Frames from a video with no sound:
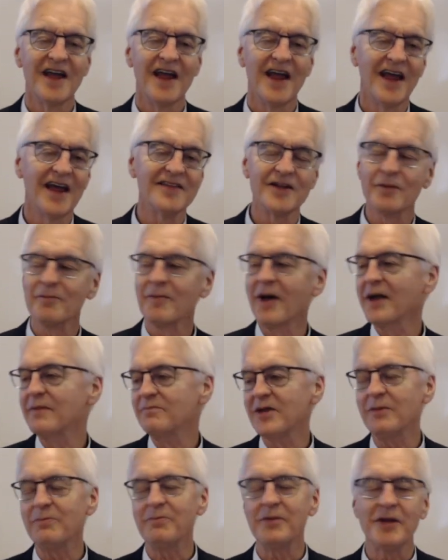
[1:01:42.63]
and there
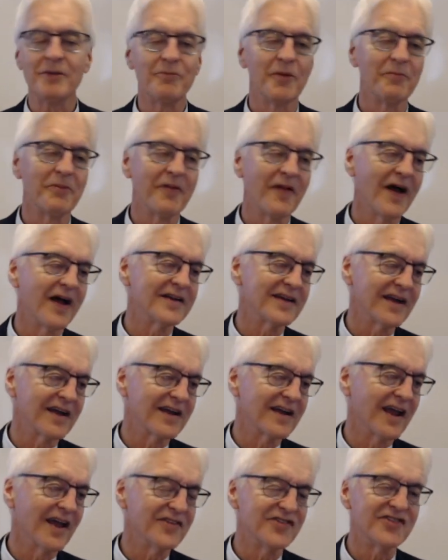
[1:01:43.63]
might be people plotting
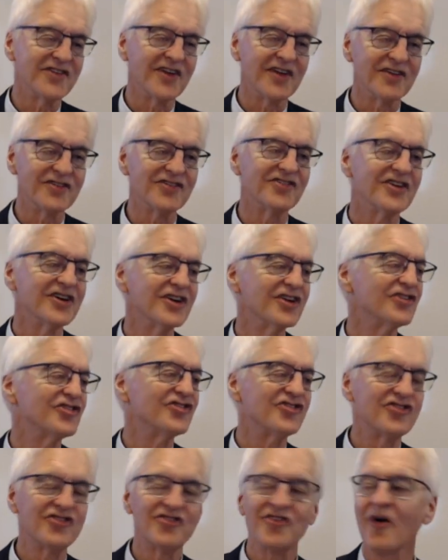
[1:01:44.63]
against us.
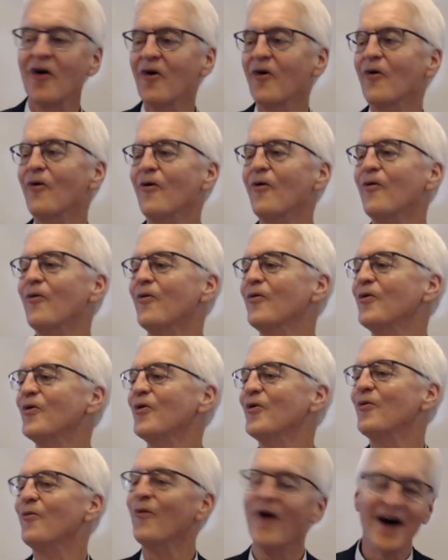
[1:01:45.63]
So
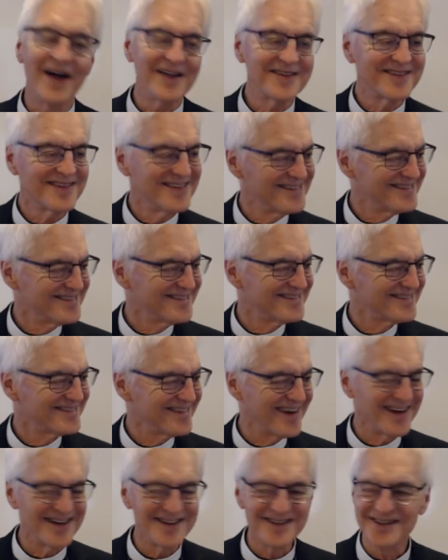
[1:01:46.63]
what?
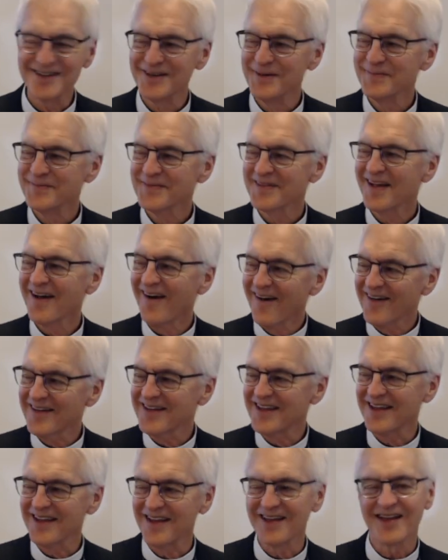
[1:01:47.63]
Right? Our
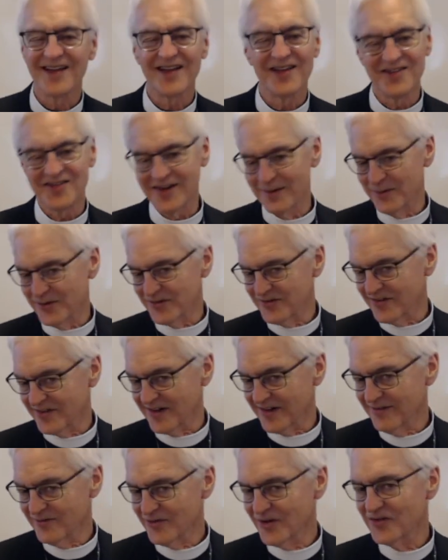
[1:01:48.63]
King is able to
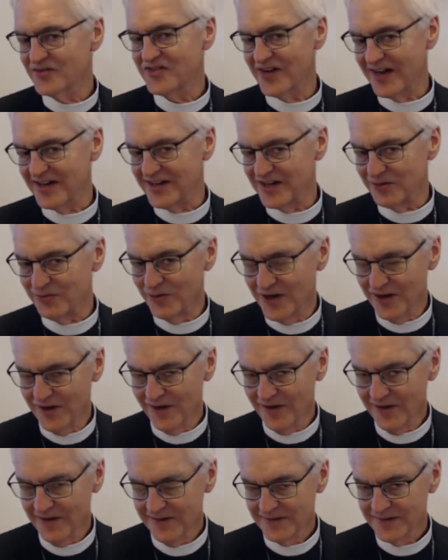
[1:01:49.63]
deliver us, and He
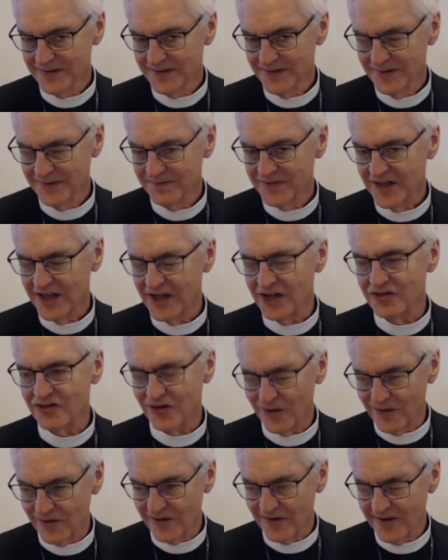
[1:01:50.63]
will
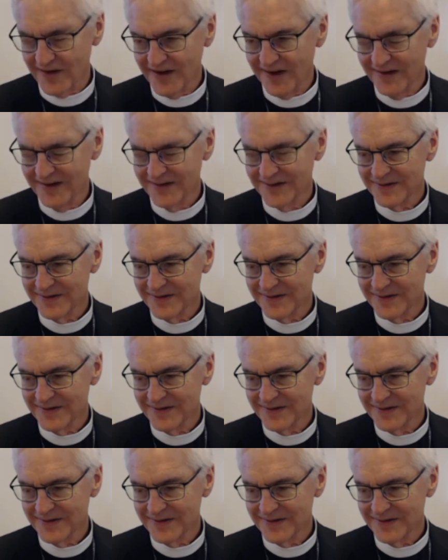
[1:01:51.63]
eternally.